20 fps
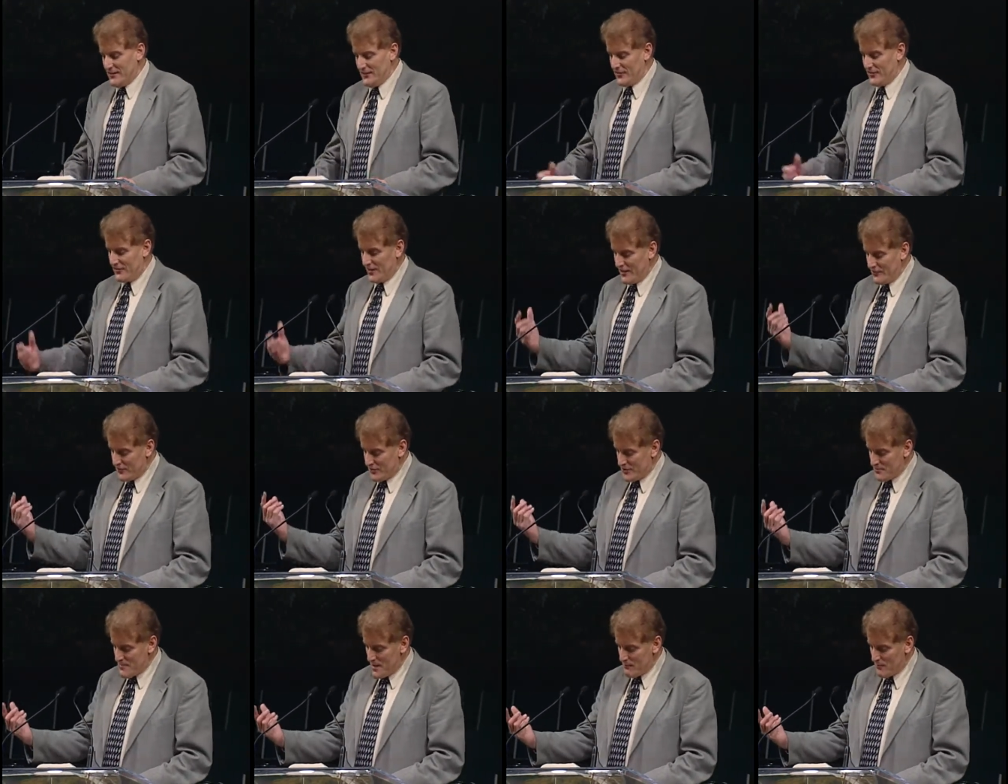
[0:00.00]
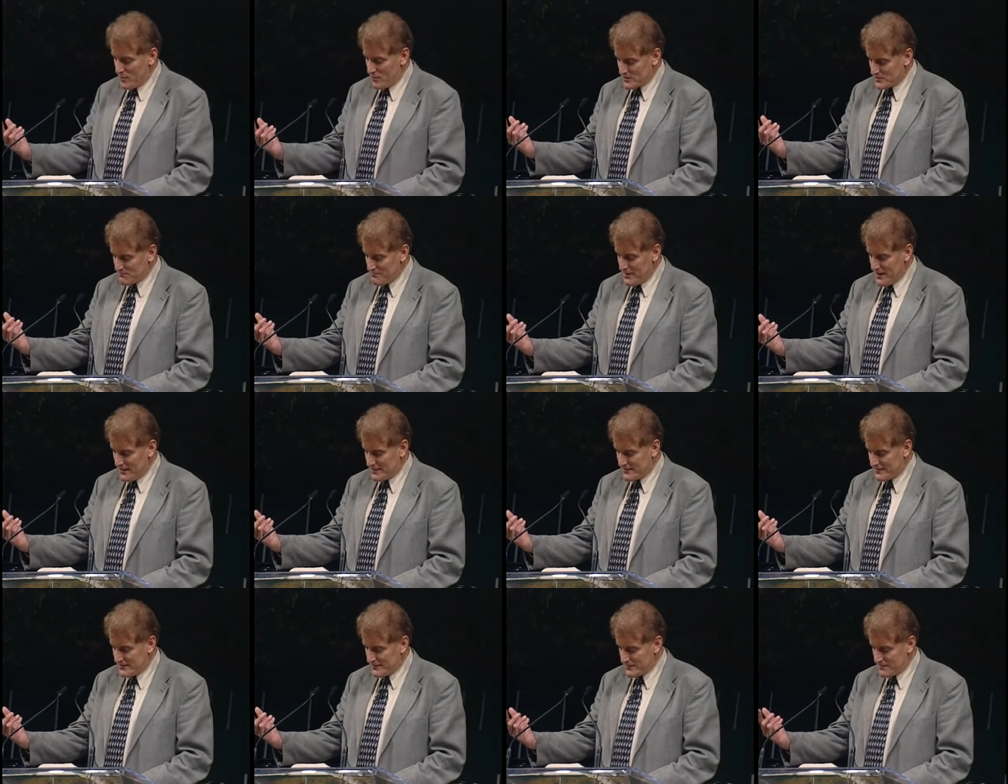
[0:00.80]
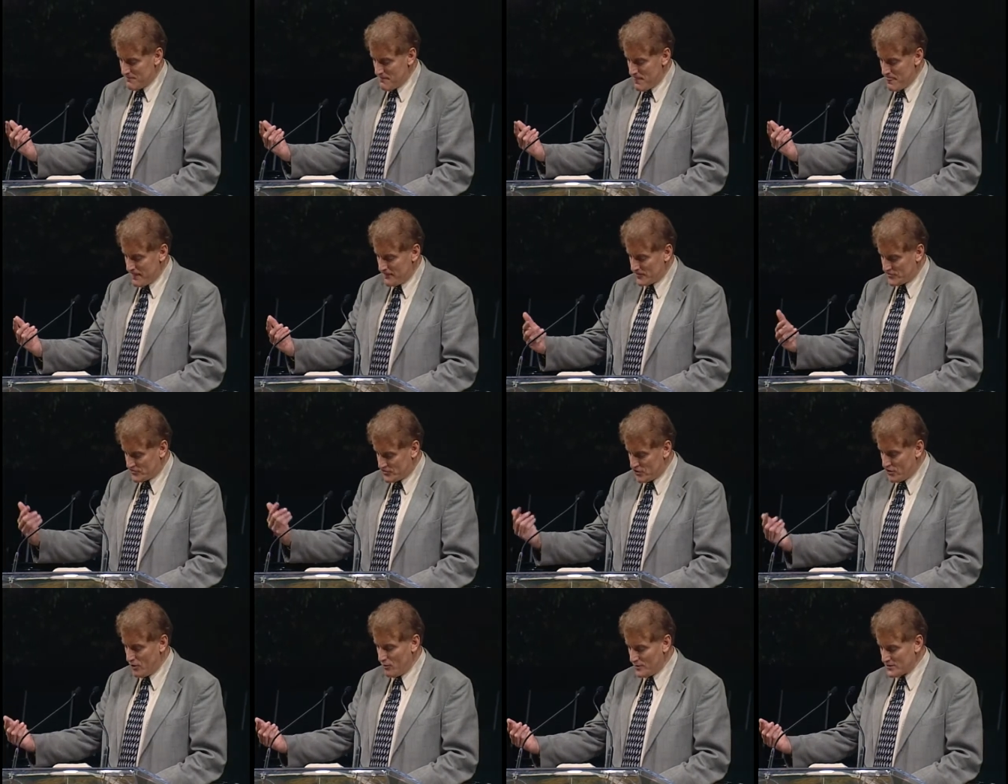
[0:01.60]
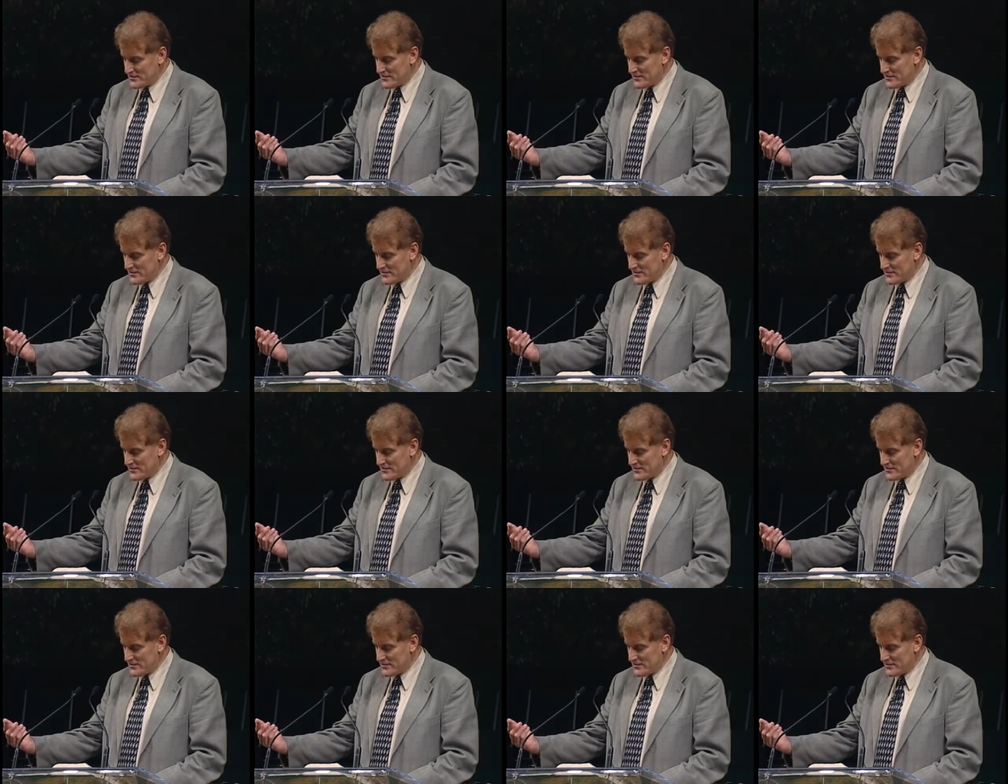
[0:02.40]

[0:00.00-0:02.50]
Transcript: Stephen, you remember, was martyred. Saul